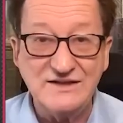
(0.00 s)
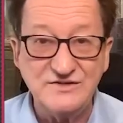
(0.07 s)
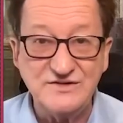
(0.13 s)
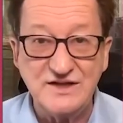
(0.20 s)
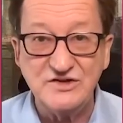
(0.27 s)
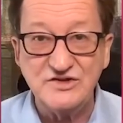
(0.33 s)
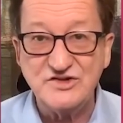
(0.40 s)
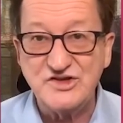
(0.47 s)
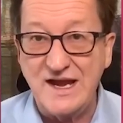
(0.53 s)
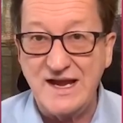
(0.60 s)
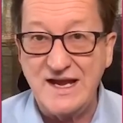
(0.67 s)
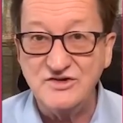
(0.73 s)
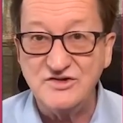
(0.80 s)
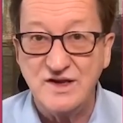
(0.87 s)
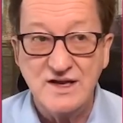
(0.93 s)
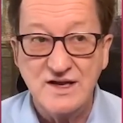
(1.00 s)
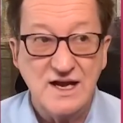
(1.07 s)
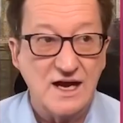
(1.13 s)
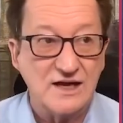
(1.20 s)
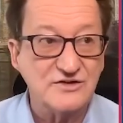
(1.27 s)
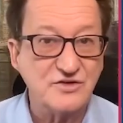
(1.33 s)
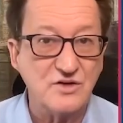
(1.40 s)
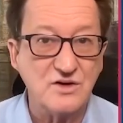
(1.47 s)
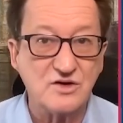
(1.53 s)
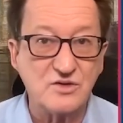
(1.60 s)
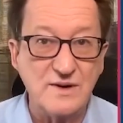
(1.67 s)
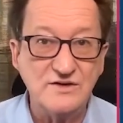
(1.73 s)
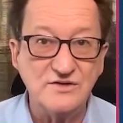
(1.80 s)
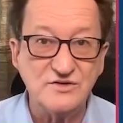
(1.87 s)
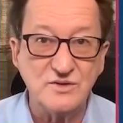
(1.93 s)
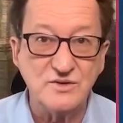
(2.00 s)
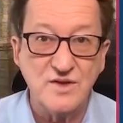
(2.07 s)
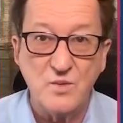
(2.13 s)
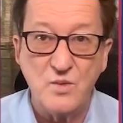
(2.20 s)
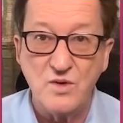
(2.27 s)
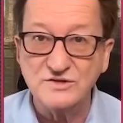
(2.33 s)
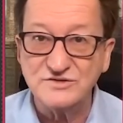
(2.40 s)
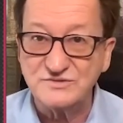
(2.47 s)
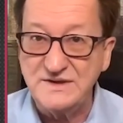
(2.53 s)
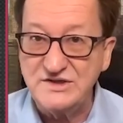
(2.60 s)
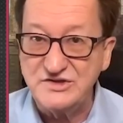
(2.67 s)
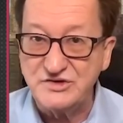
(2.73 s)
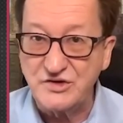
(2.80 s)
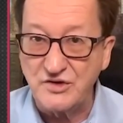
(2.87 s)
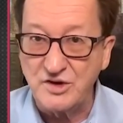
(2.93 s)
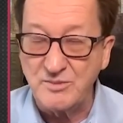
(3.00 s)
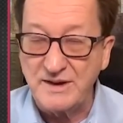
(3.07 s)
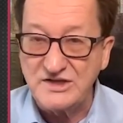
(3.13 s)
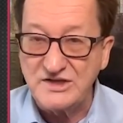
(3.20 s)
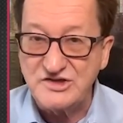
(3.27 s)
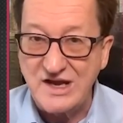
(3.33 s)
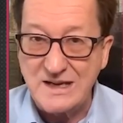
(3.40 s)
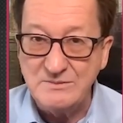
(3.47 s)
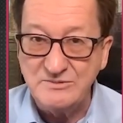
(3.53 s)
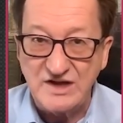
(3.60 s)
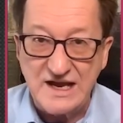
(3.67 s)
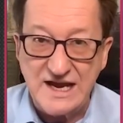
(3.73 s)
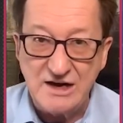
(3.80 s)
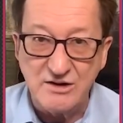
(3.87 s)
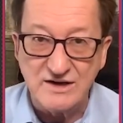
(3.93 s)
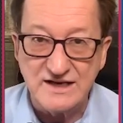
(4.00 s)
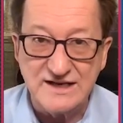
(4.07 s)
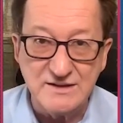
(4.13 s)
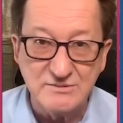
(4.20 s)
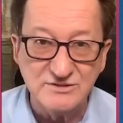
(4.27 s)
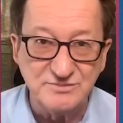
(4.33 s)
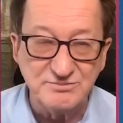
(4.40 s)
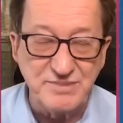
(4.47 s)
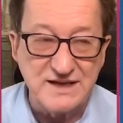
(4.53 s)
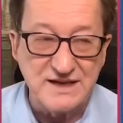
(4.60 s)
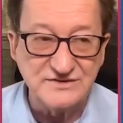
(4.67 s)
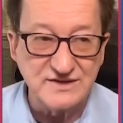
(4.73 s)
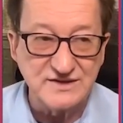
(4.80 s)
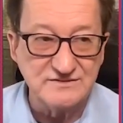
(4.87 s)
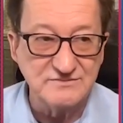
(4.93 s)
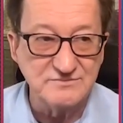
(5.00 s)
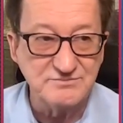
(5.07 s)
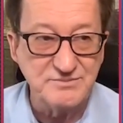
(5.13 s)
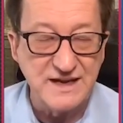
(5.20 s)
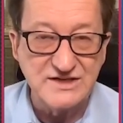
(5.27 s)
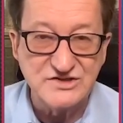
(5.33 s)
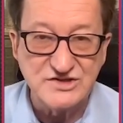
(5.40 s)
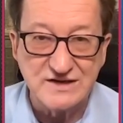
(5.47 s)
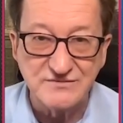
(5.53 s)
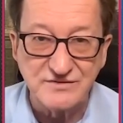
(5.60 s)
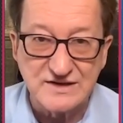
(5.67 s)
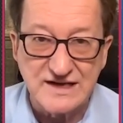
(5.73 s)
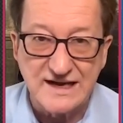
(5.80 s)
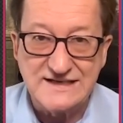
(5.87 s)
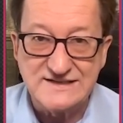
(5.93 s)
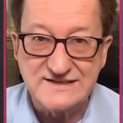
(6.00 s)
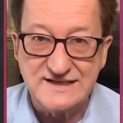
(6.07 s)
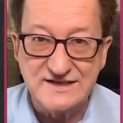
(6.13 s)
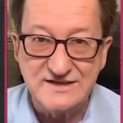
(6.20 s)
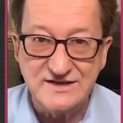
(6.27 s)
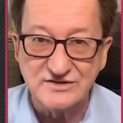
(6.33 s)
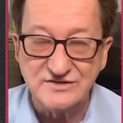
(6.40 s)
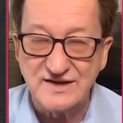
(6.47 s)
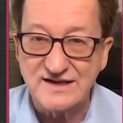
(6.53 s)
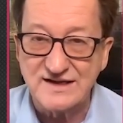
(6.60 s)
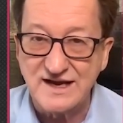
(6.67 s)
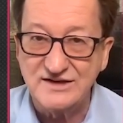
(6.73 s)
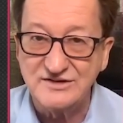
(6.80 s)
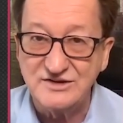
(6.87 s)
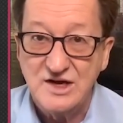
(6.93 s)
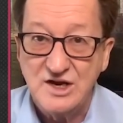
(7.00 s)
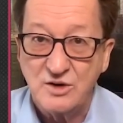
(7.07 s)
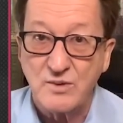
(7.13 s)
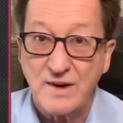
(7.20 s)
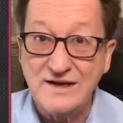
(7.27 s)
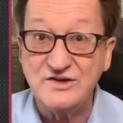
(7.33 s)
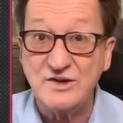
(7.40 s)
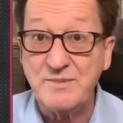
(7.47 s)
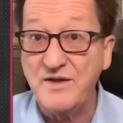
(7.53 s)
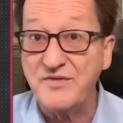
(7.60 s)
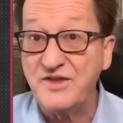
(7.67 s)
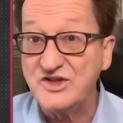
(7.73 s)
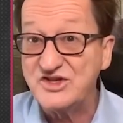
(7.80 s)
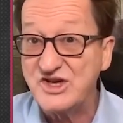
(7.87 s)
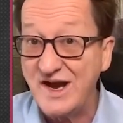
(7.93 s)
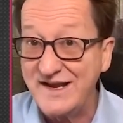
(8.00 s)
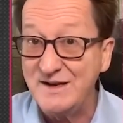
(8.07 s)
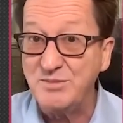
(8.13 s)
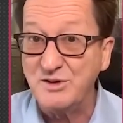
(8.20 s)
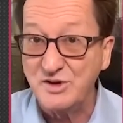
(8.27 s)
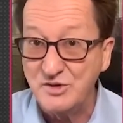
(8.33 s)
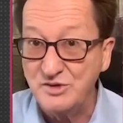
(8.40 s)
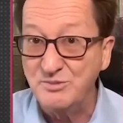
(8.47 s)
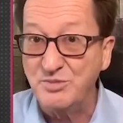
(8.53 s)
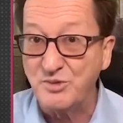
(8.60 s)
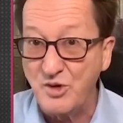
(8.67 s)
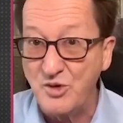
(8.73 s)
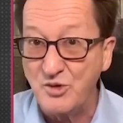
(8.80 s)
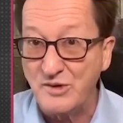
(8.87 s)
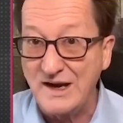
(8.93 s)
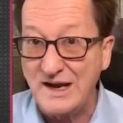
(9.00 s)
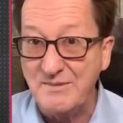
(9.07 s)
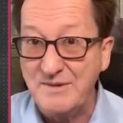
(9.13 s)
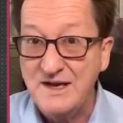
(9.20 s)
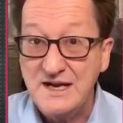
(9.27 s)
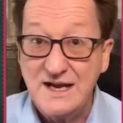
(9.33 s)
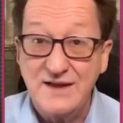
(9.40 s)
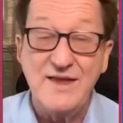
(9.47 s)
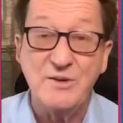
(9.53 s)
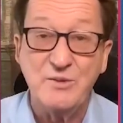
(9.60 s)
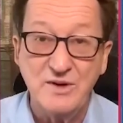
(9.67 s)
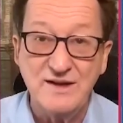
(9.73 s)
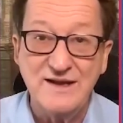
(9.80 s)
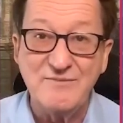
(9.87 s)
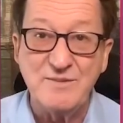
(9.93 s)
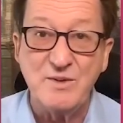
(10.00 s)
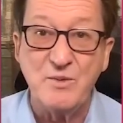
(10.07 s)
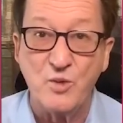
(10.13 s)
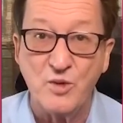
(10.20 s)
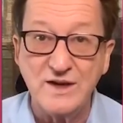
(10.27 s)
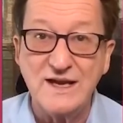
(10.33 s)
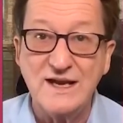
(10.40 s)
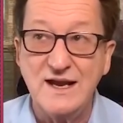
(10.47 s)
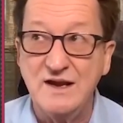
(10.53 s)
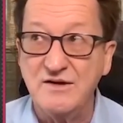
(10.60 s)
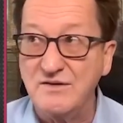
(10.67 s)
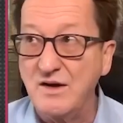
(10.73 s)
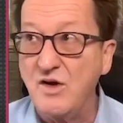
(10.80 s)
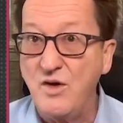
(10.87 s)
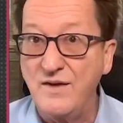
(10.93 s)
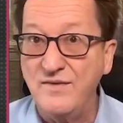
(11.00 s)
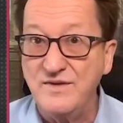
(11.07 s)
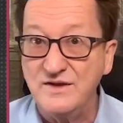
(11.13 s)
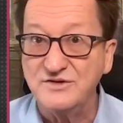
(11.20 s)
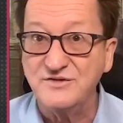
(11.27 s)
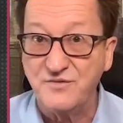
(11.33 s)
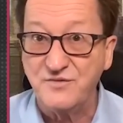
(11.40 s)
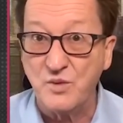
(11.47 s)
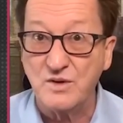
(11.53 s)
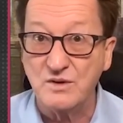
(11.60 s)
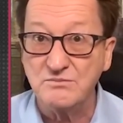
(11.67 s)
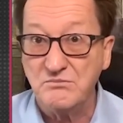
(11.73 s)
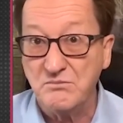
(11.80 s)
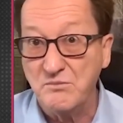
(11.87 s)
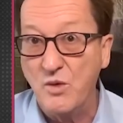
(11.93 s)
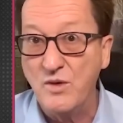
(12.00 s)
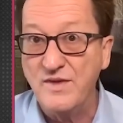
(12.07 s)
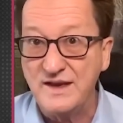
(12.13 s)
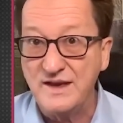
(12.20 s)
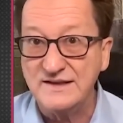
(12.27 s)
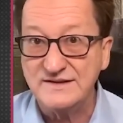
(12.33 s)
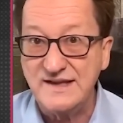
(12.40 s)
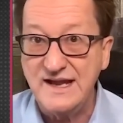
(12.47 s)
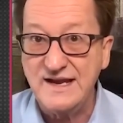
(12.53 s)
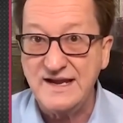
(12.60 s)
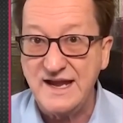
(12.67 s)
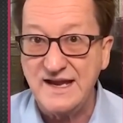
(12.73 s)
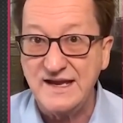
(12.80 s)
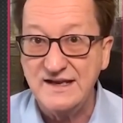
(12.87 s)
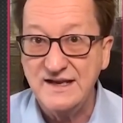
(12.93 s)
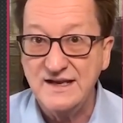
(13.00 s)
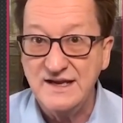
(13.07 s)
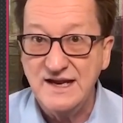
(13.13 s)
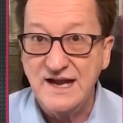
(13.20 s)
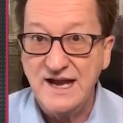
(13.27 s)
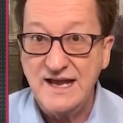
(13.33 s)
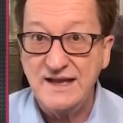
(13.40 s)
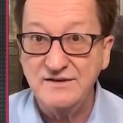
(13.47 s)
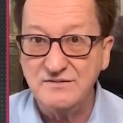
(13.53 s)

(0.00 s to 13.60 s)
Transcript: since changed. I saw a great story in the Wall Street Journal by James Arity. He was based in Beijing for 19 years. That guy writes about the China balloon program, and they really have been working on this for more than a decade, and